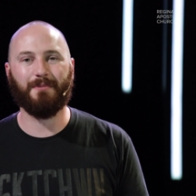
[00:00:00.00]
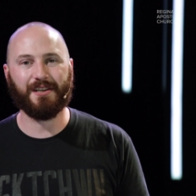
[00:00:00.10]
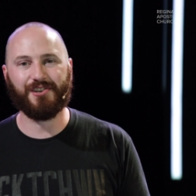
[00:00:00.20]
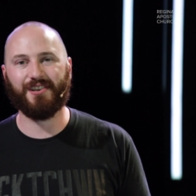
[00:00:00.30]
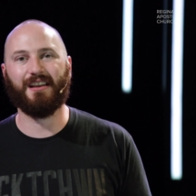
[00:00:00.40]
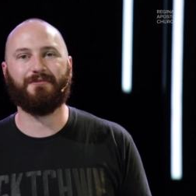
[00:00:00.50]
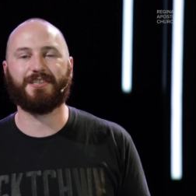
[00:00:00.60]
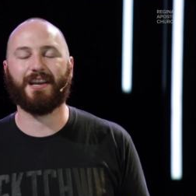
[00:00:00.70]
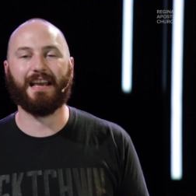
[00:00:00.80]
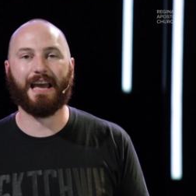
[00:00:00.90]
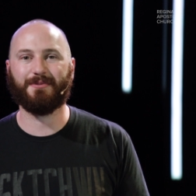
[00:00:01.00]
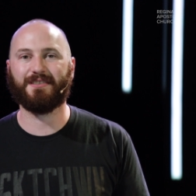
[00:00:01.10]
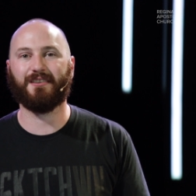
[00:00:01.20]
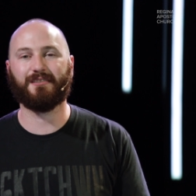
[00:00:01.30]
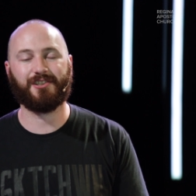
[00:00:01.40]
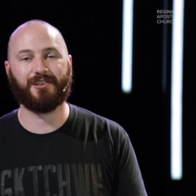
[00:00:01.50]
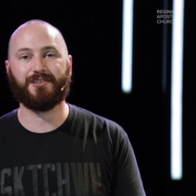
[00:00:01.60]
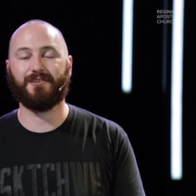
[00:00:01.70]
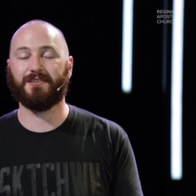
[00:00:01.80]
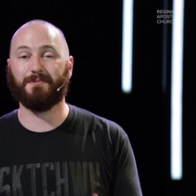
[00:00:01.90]
mission of Regina Apostolic
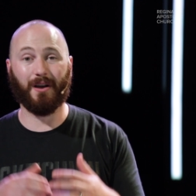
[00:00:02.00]
Church, there's